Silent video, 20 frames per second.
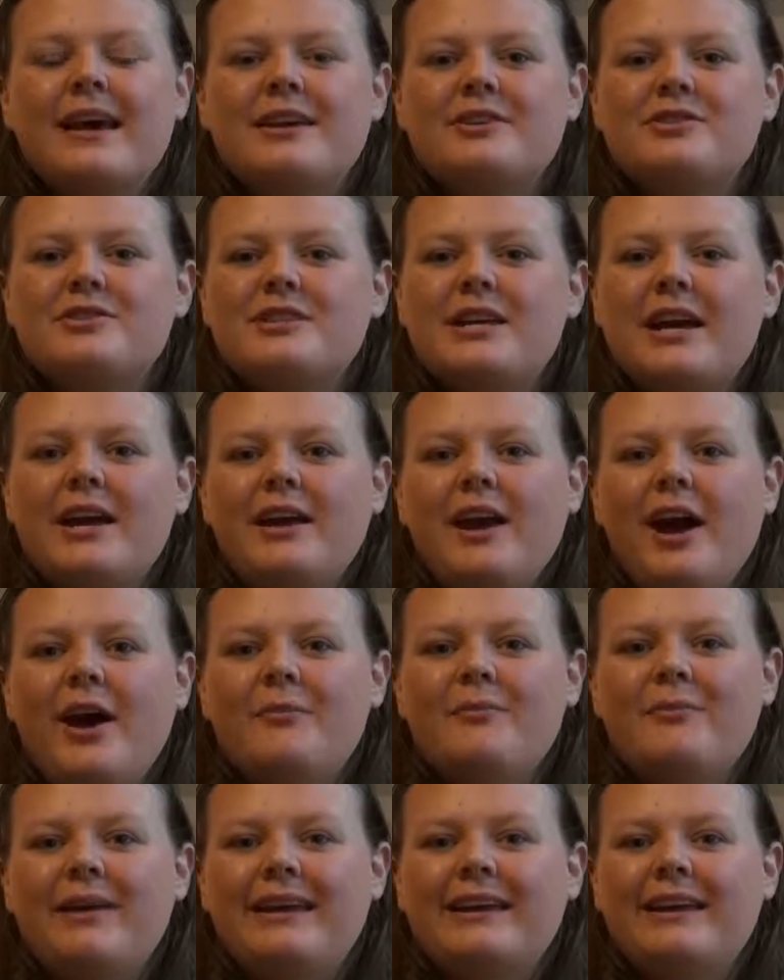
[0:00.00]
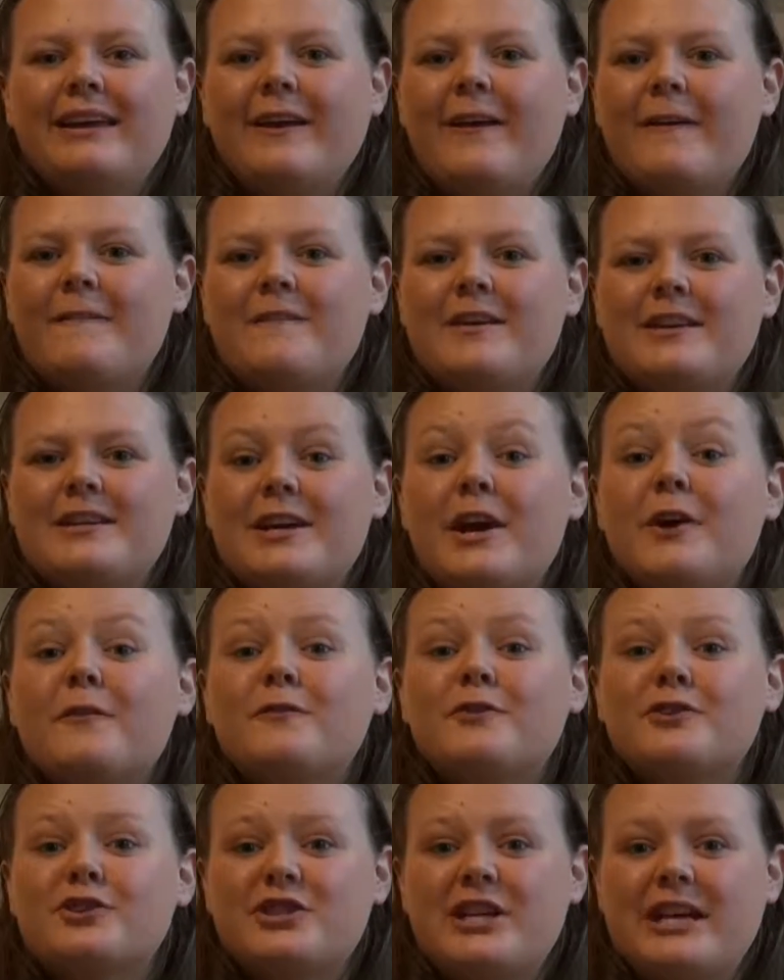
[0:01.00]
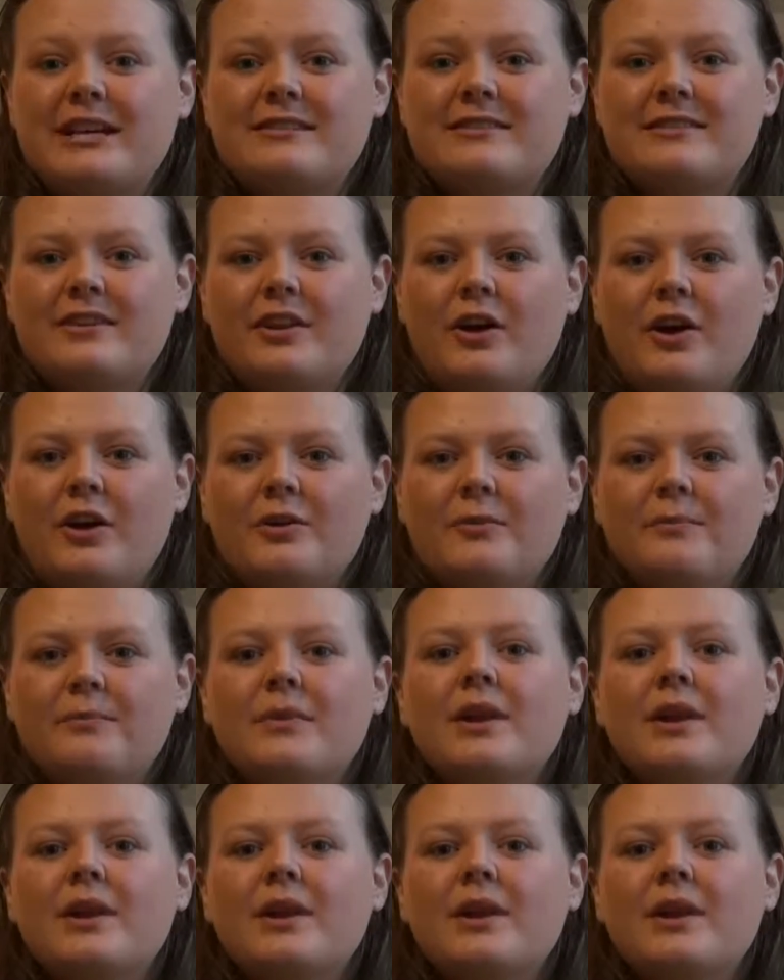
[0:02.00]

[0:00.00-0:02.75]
and today I'm making a video for Shakesalong.